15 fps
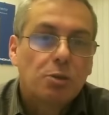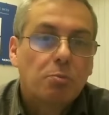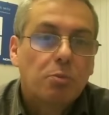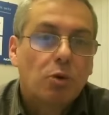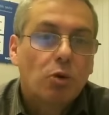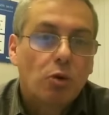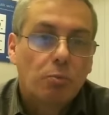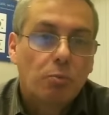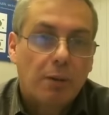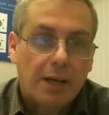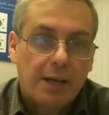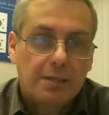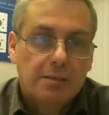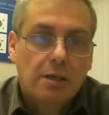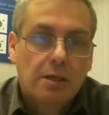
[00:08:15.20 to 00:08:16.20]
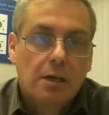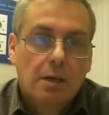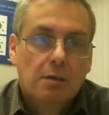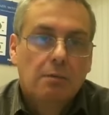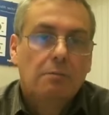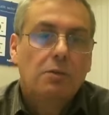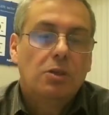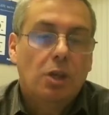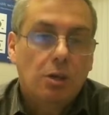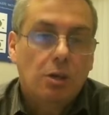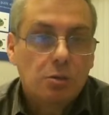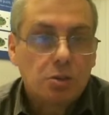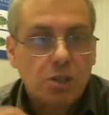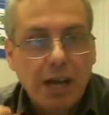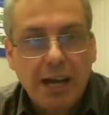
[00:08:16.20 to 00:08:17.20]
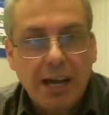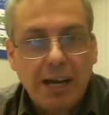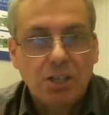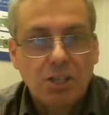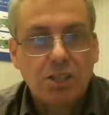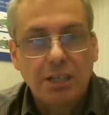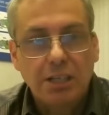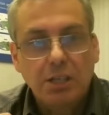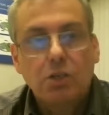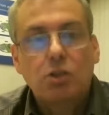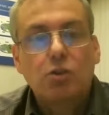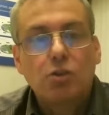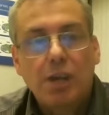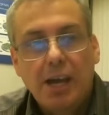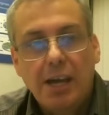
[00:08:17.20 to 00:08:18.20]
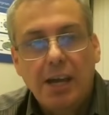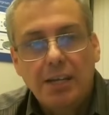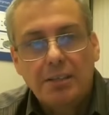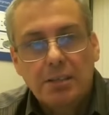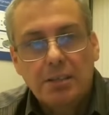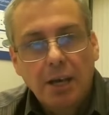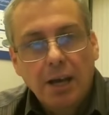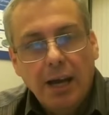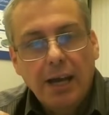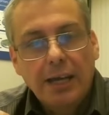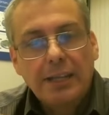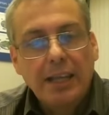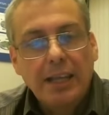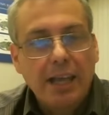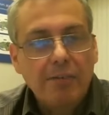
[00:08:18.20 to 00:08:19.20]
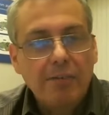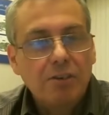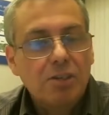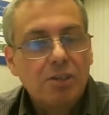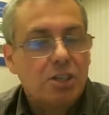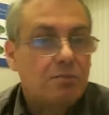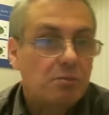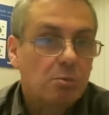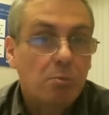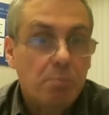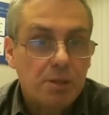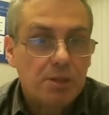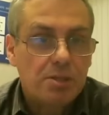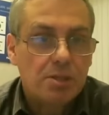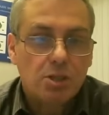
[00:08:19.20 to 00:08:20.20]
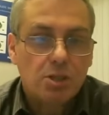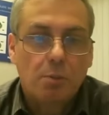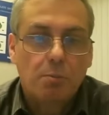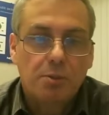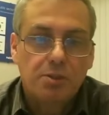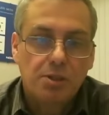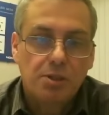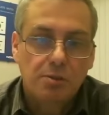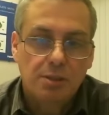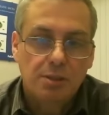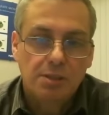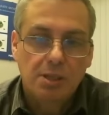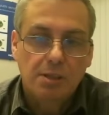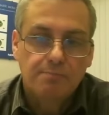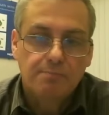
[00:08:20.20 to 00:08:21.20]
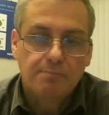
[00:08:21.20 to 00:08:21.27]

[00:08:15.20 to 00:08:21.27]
broadband, you know, to actually create and leverage it from a business opportunity.